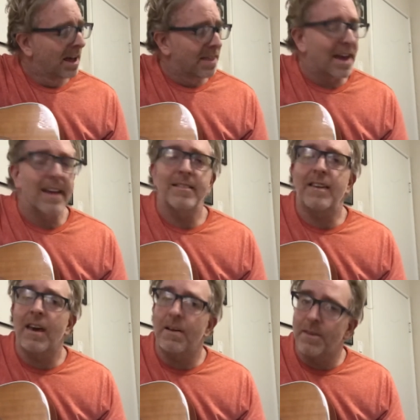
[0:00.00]

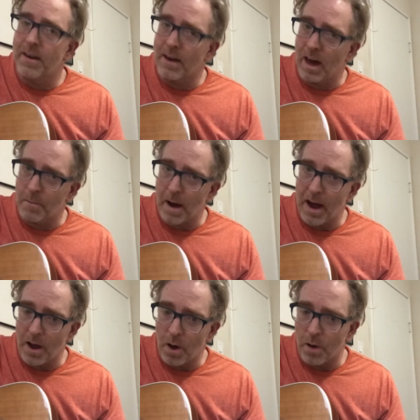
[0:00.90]
Thanksgiving on
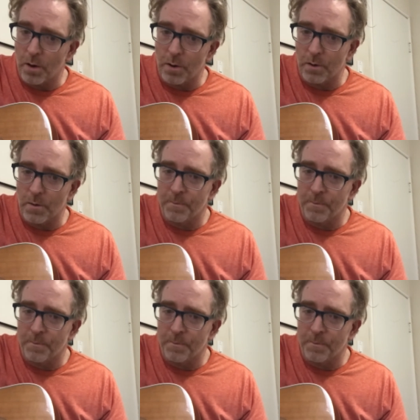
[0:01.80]
my own.